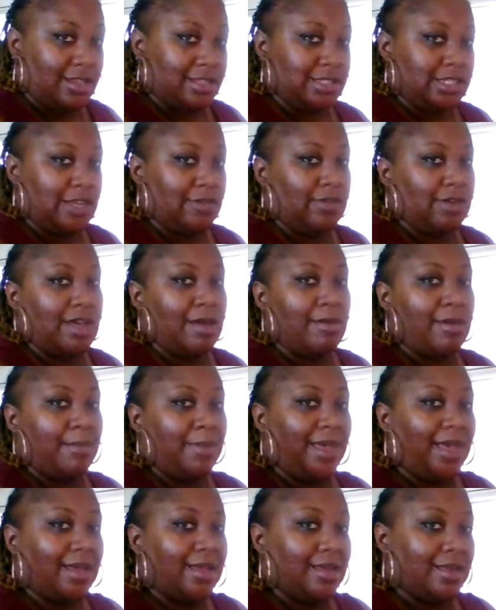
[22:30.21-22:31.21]
It's never coming
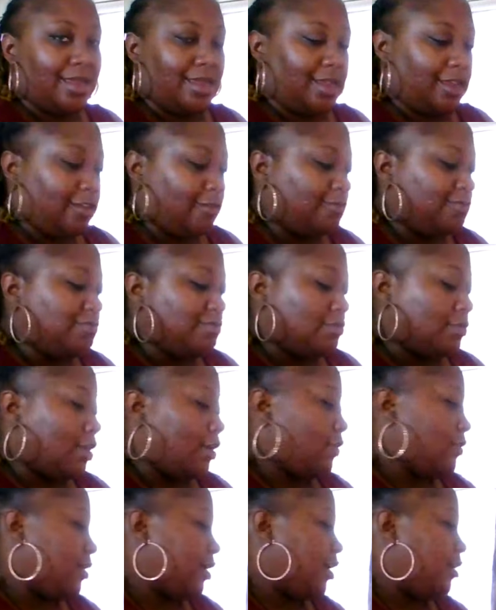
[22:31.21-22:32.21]
back again.
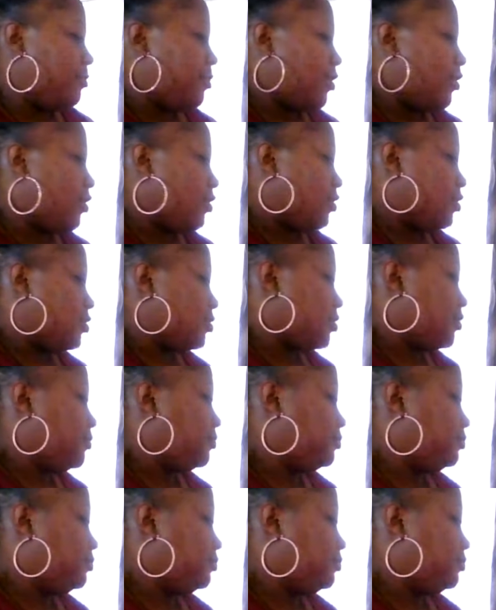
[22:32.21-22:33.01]
Okay, bars.